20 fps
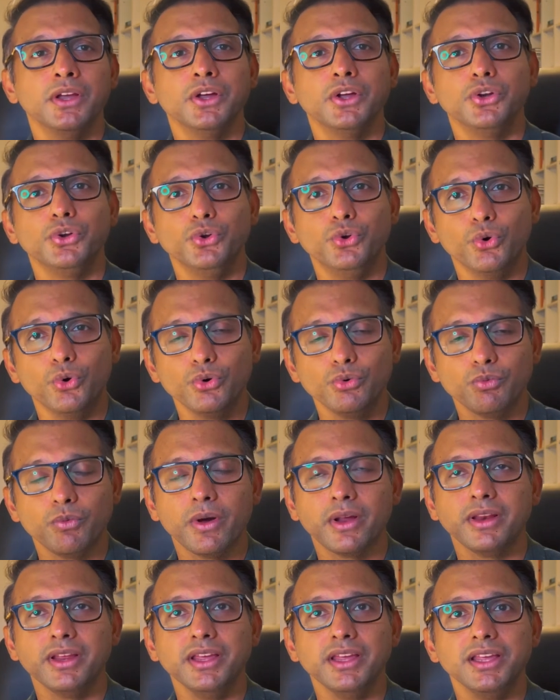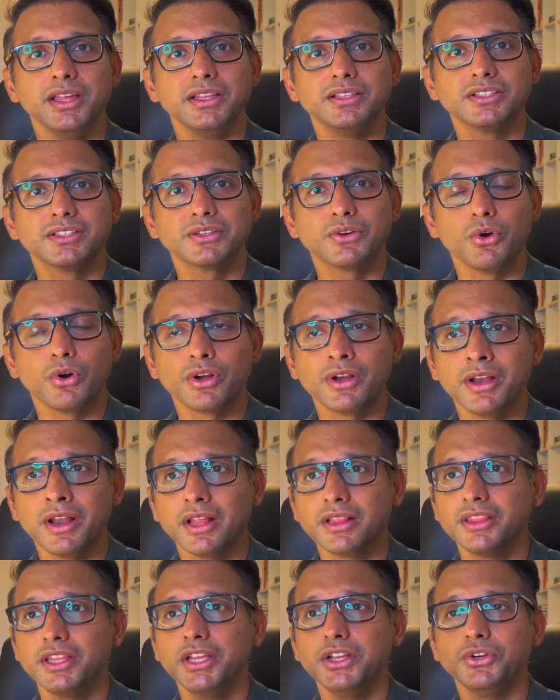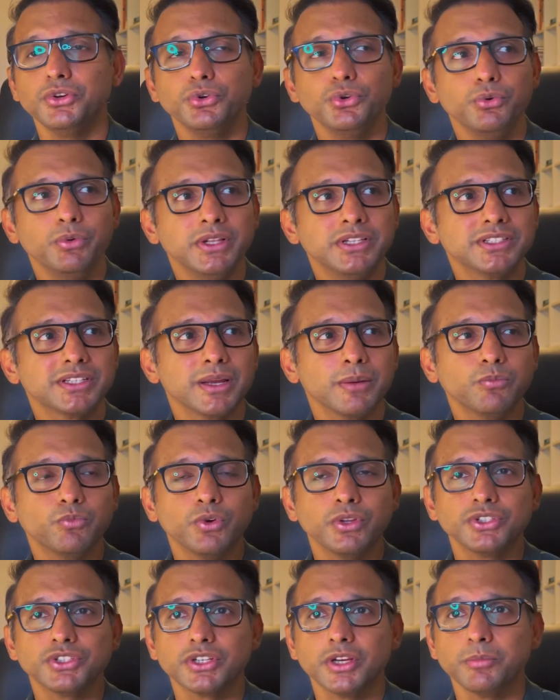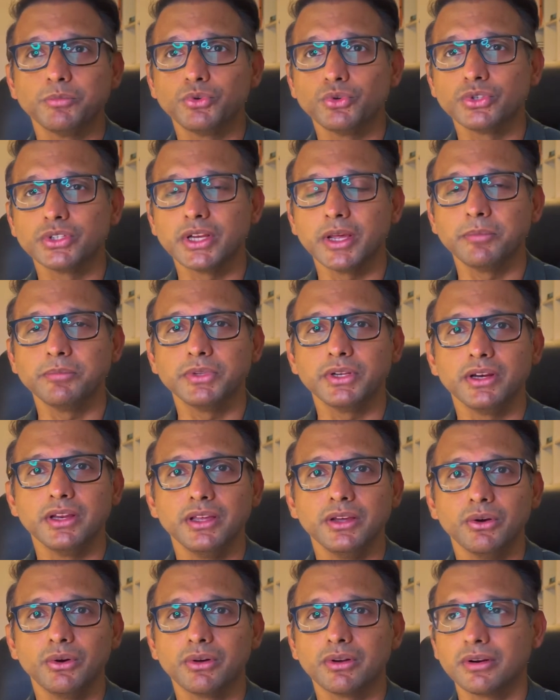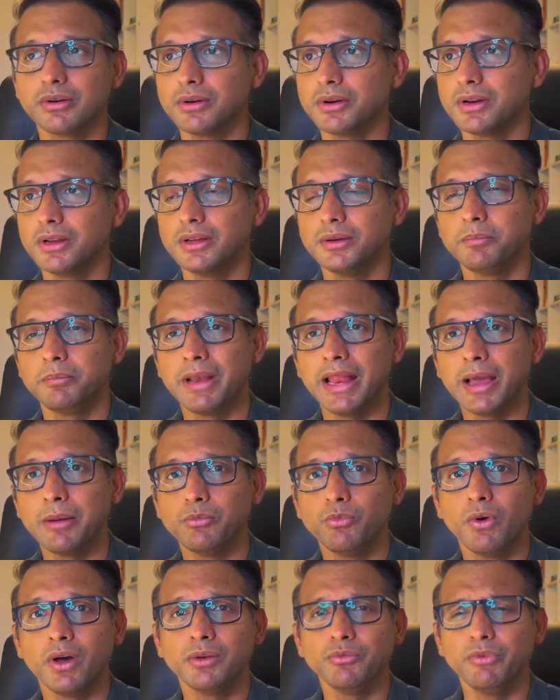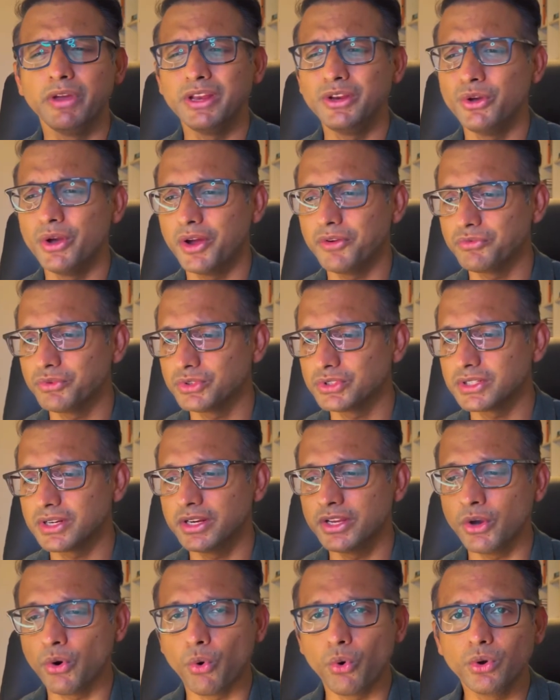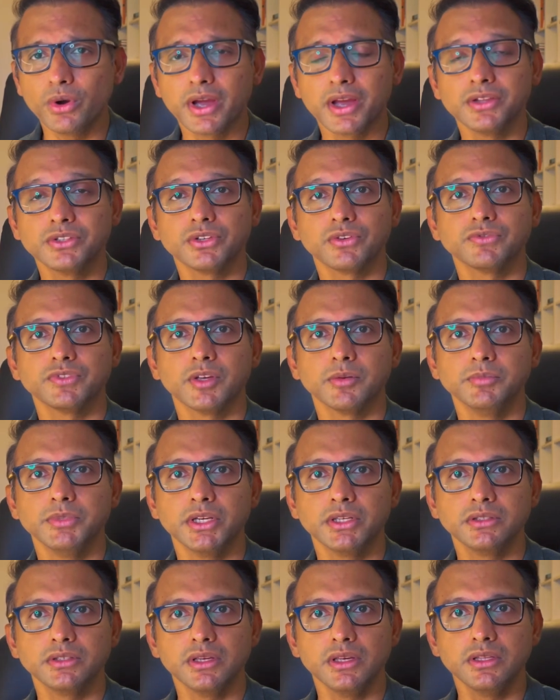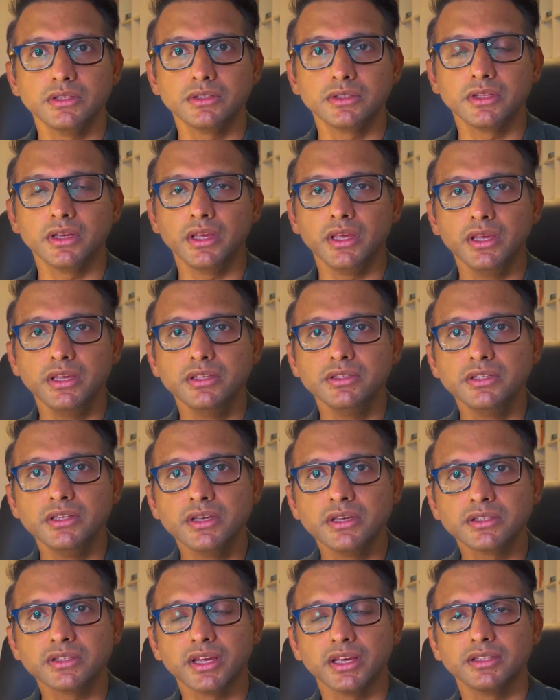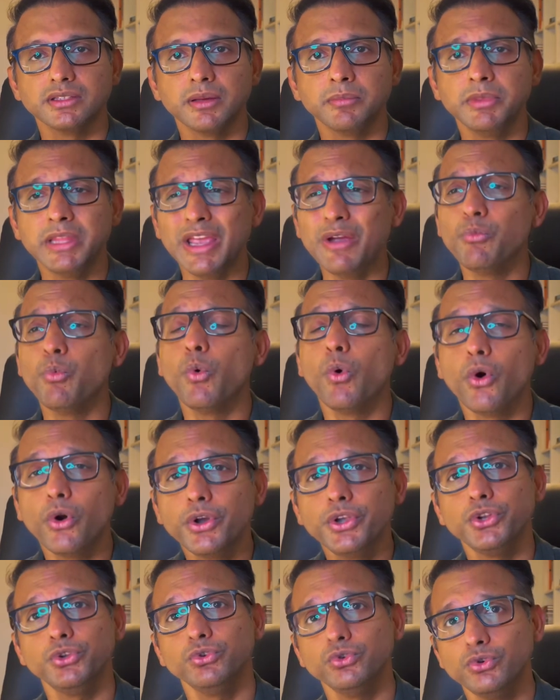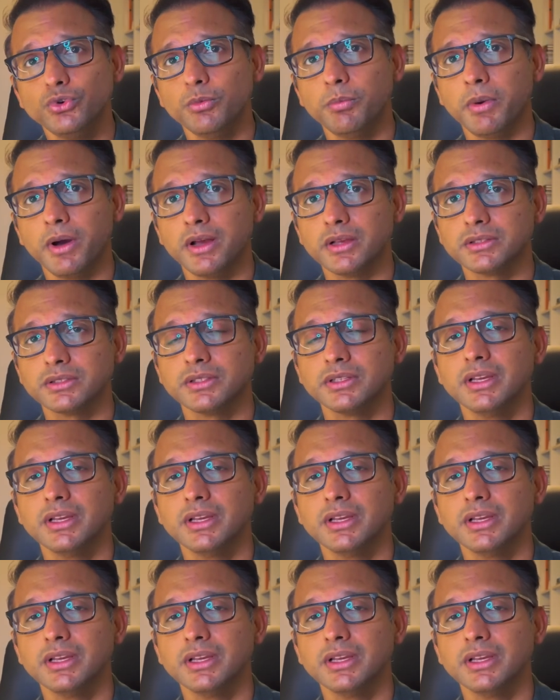Don't worry, it's got nothing to do with step 1, step 2, step 3 or PLAB 1 where you have to study all kinds of subjects. It's the easiest exam. They want you to pass,